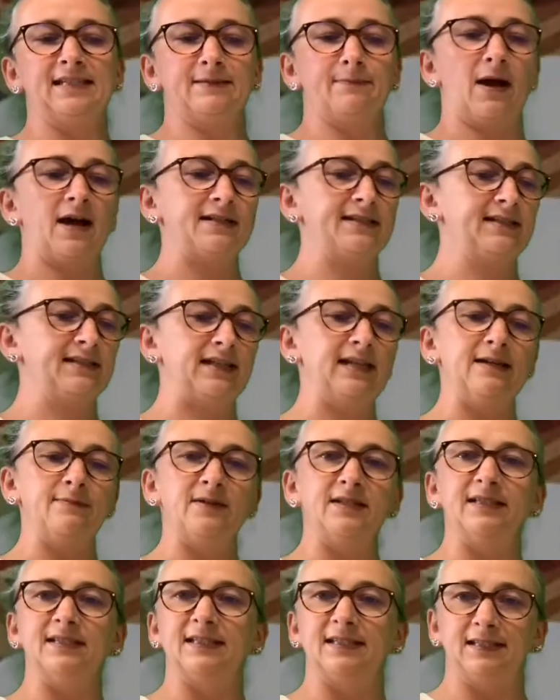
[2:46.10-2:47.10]
my
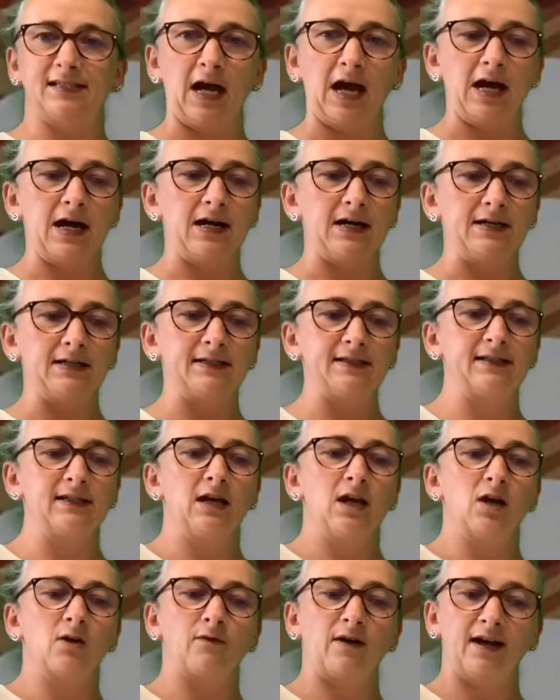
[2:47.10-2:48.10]
cinnamon stars,"
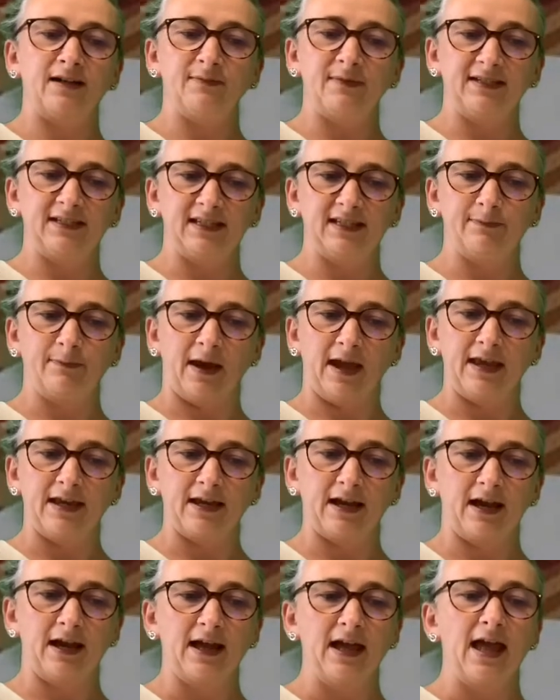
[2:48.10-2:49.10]
cried Mrs.
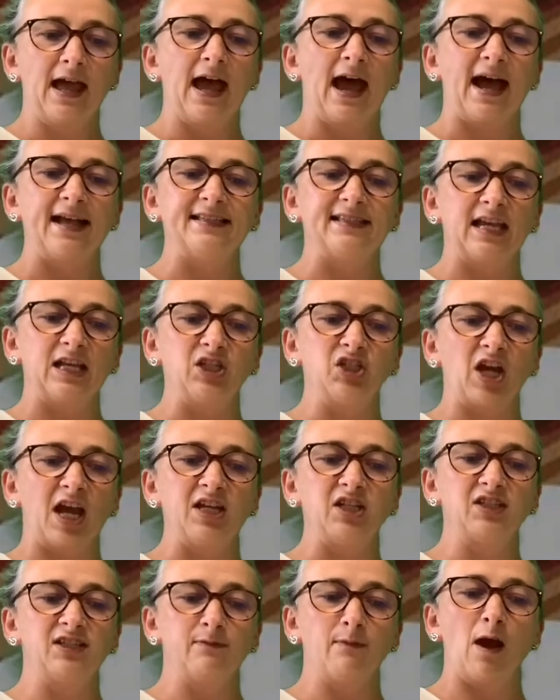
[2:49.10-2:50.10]
Baker as they
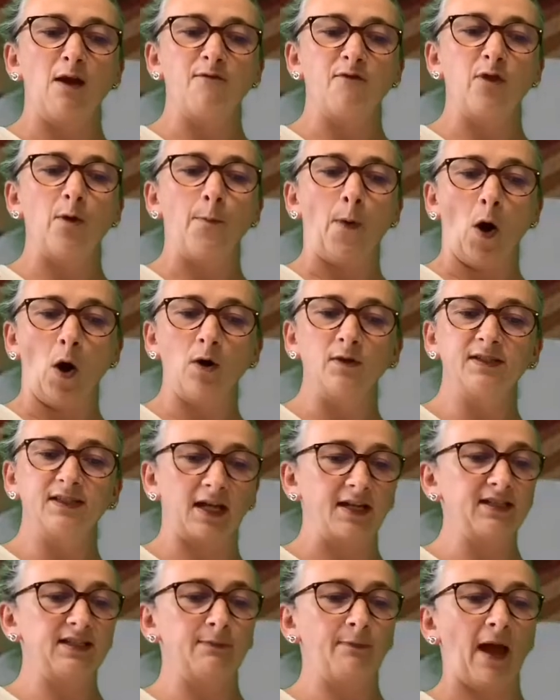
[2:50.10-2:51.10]
chased him over the pots,
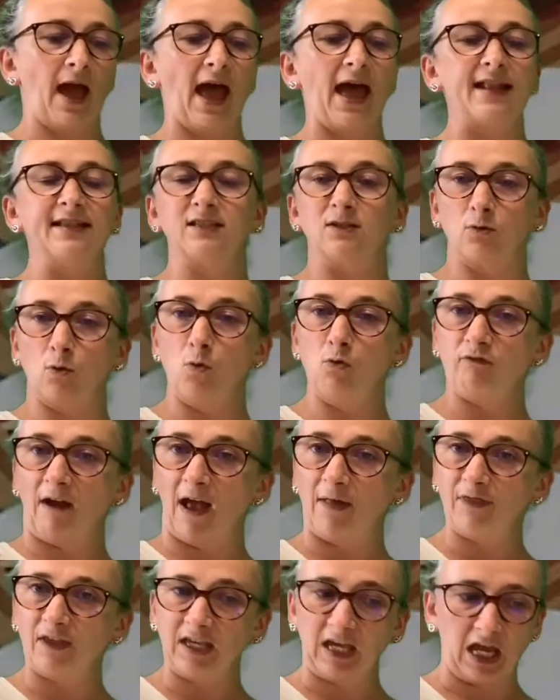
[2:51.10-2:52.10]
underpans and all
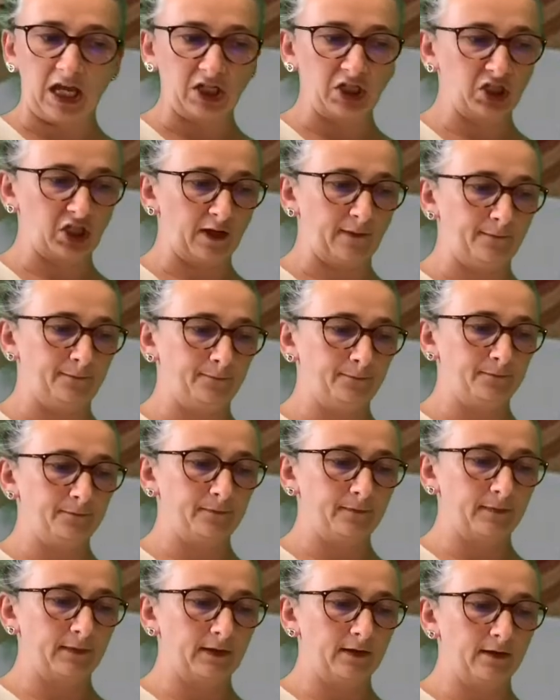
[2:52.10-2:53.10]
round the kitchen.
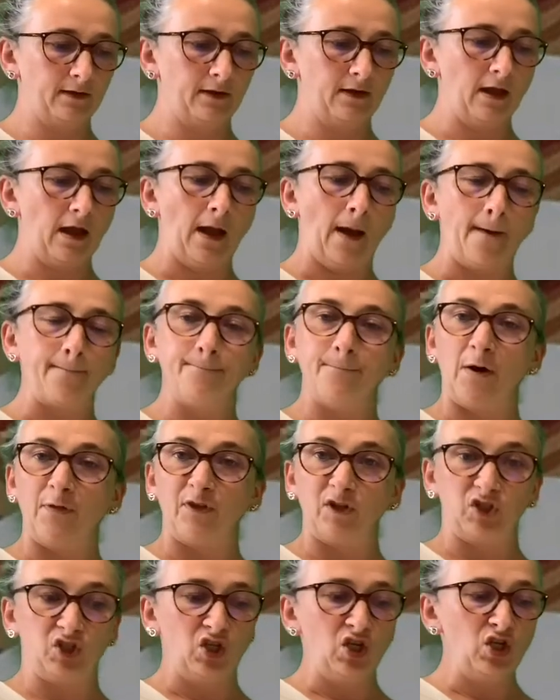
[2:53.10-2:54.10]
But the
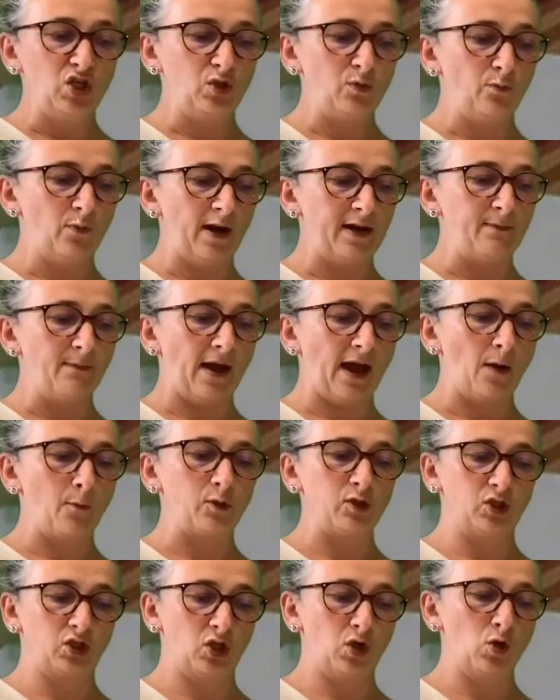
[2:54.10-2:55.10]
gingerbread man
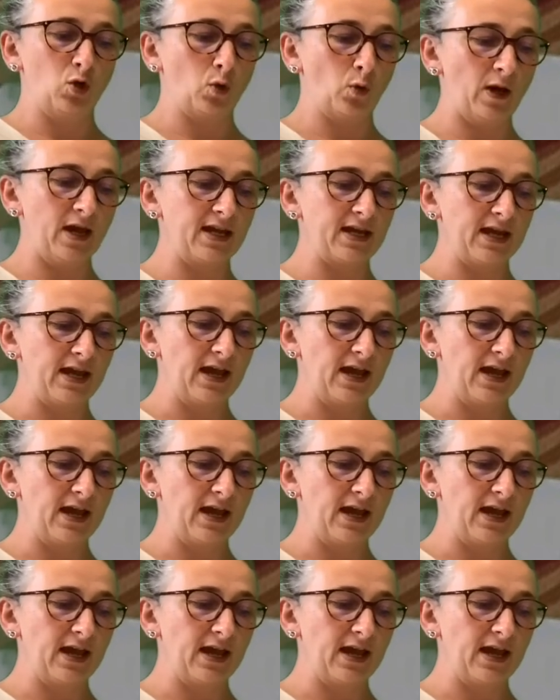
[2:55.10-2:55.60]
was too quick